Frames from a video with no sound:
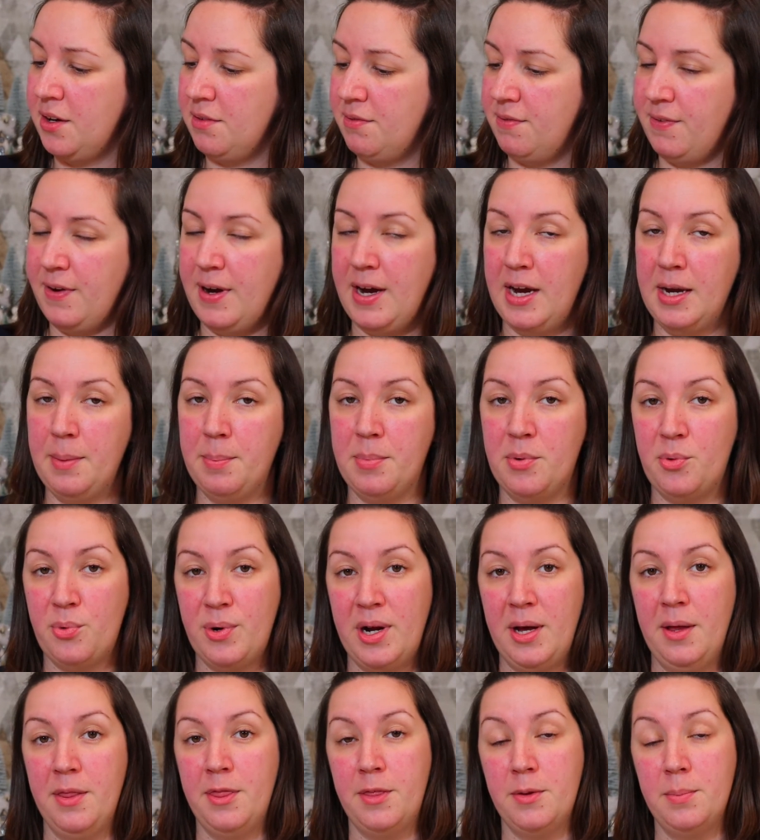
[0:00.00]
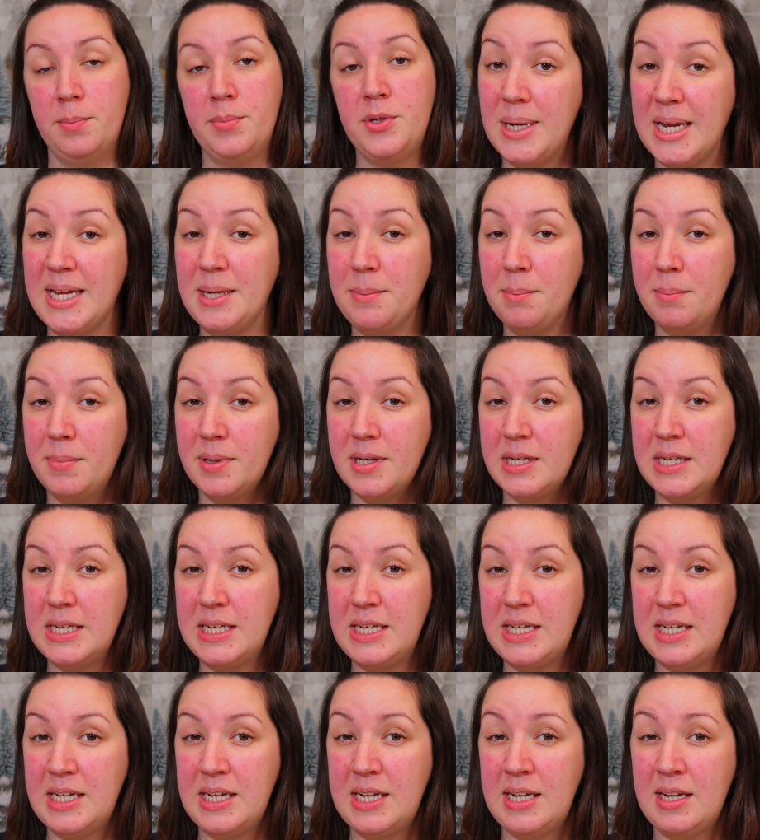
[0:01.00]
of hype around the Blend
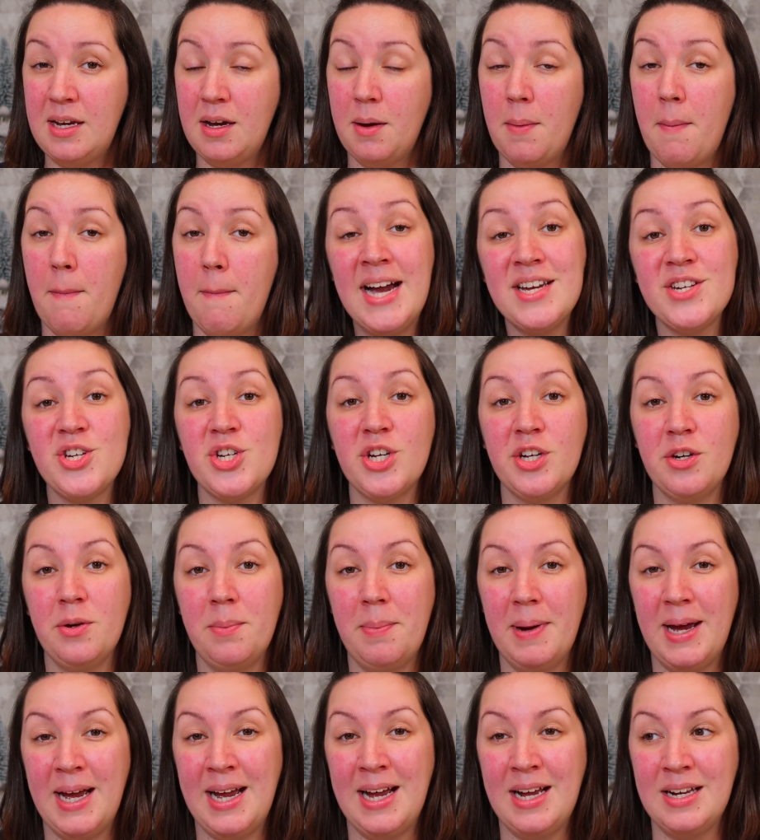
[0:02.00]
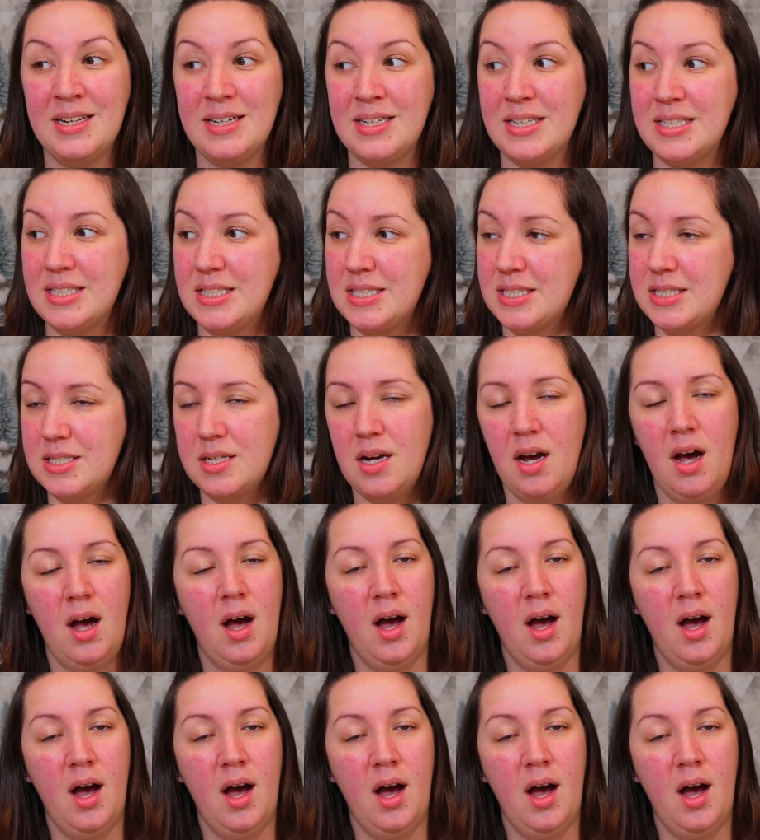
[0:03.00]
Bunny eyeshadow palettes.